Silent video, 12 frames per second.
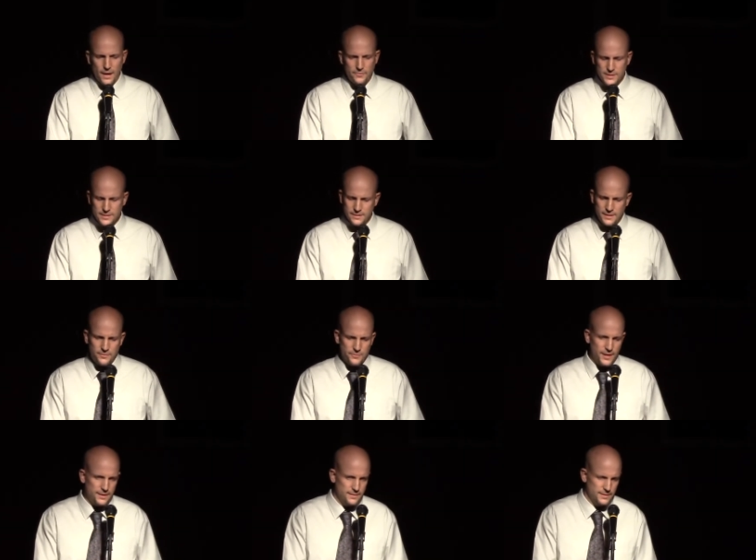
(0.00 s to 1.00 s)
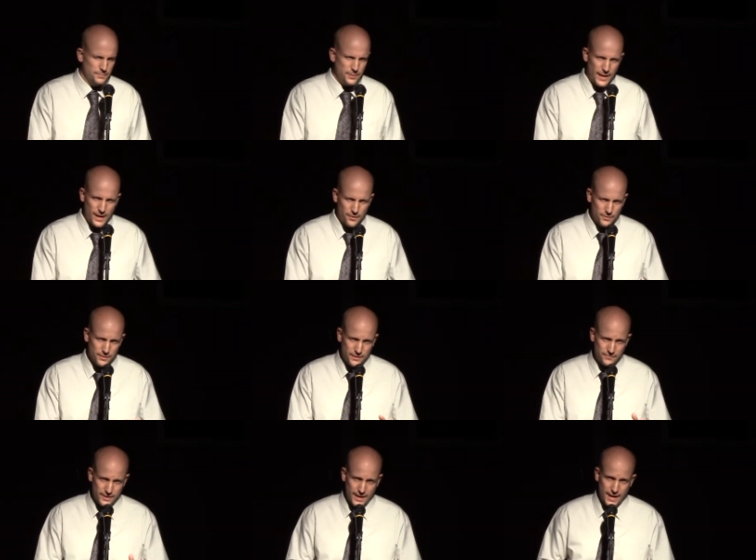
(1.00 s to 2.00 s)
I recently read The Power
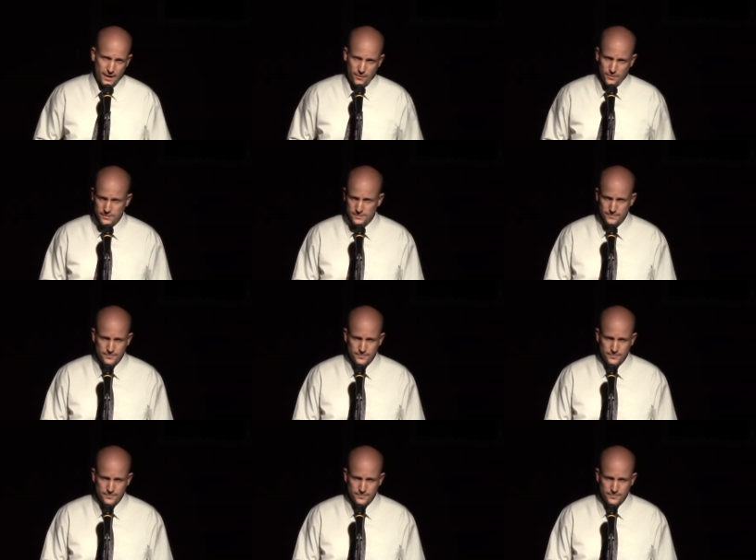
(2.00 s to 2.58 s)
of Now.